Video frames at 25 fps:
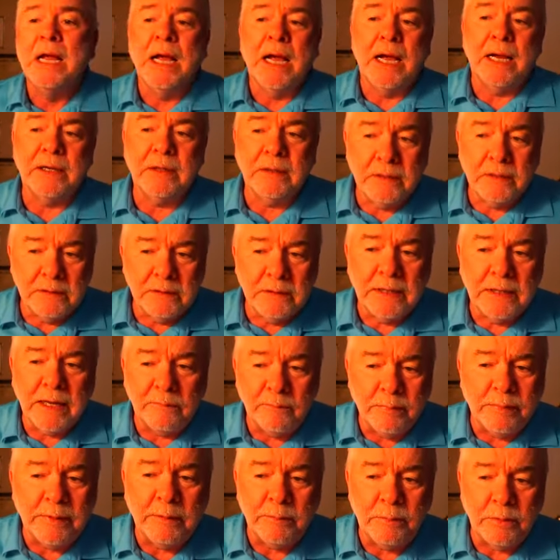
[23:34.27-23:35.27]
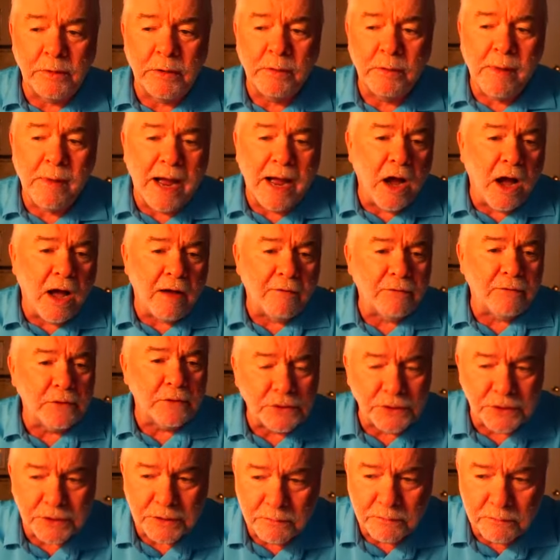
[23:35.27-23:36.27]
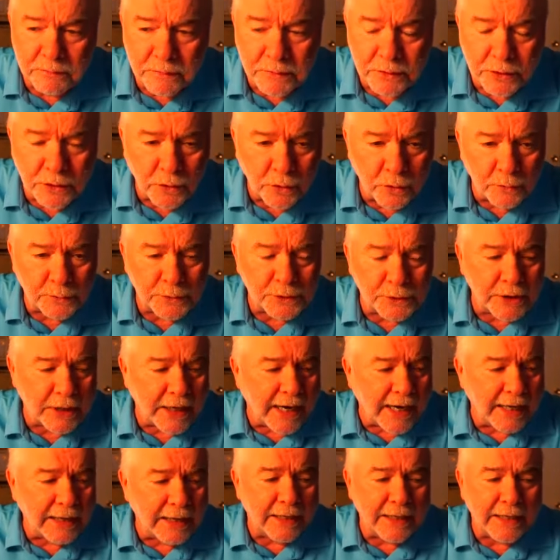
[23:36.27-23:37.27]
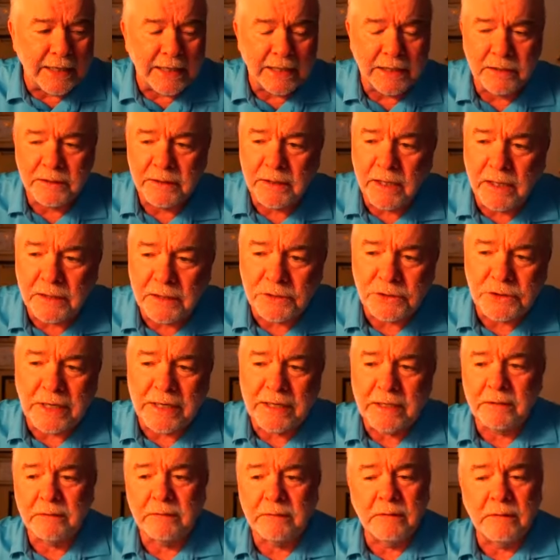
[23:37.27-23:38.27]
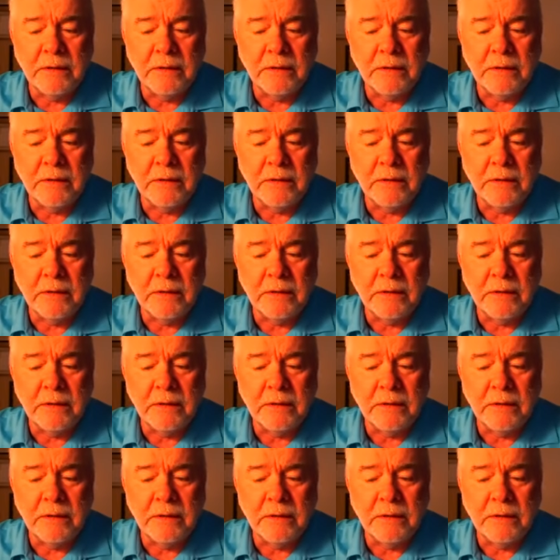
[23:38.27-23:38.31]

i have people in my office and the groups that i lead uh, say